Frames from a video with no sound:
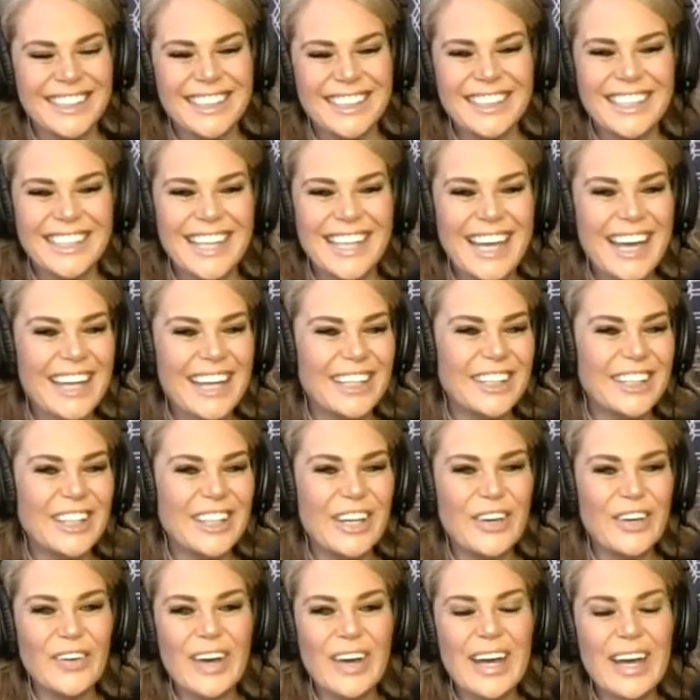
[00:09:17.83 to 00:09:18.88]
Yeah,
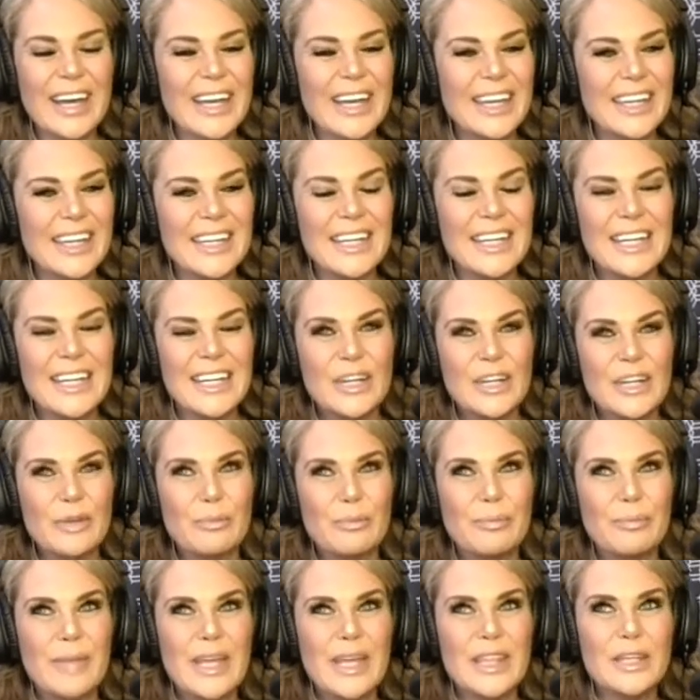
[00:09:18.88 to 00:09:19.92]
no, I
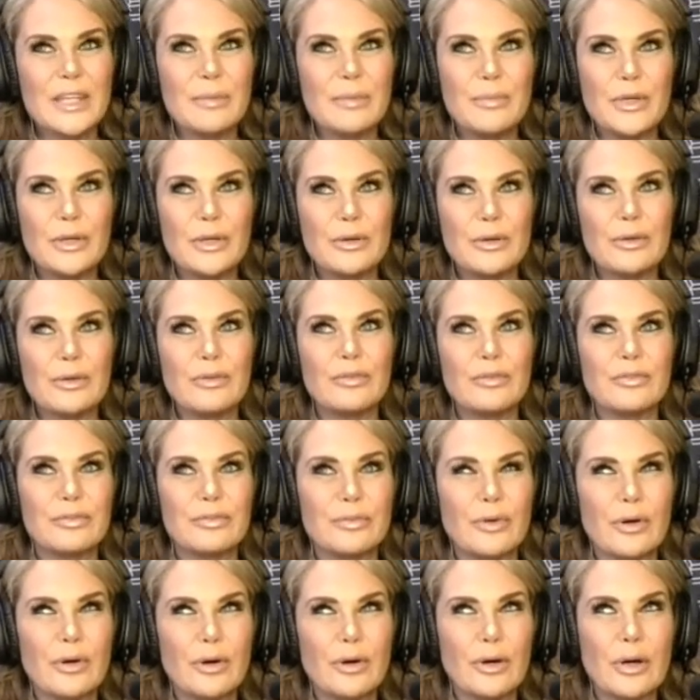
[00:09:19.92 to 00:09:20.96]
made the
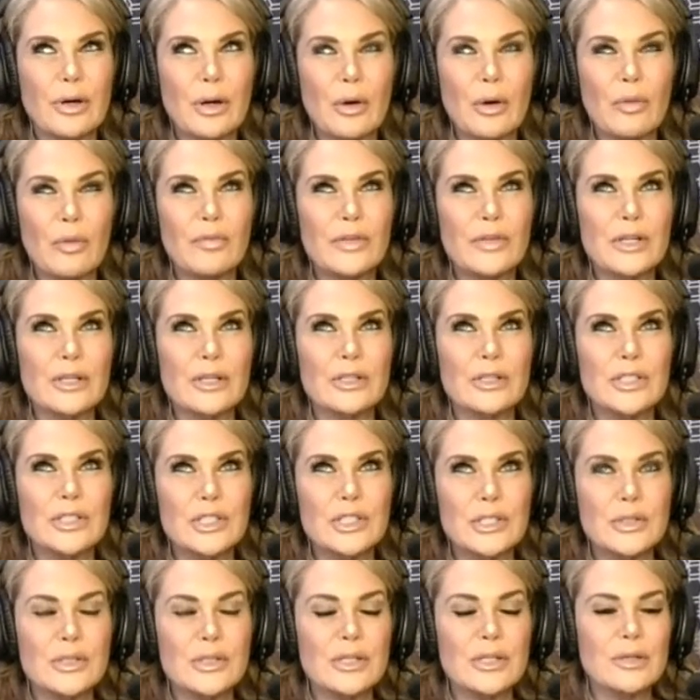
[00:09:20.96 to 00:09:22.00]
move over
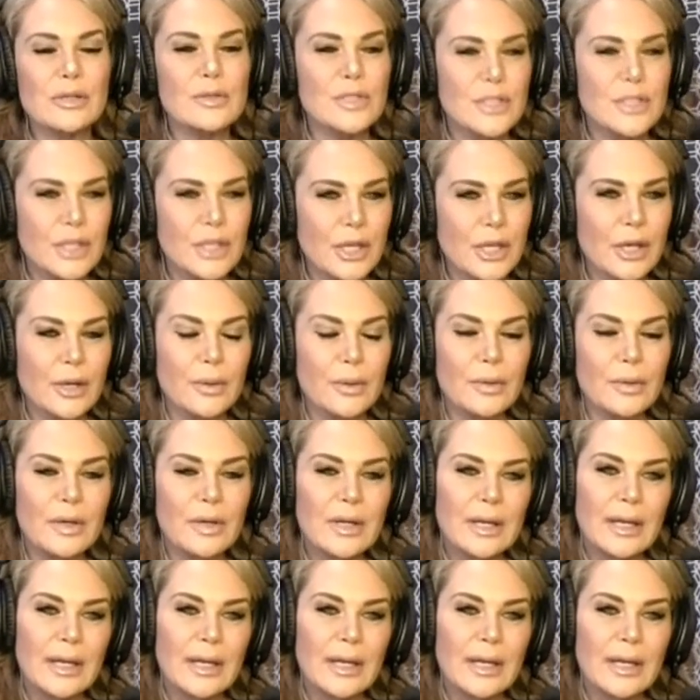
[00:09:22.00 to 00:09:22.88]
2 years ago,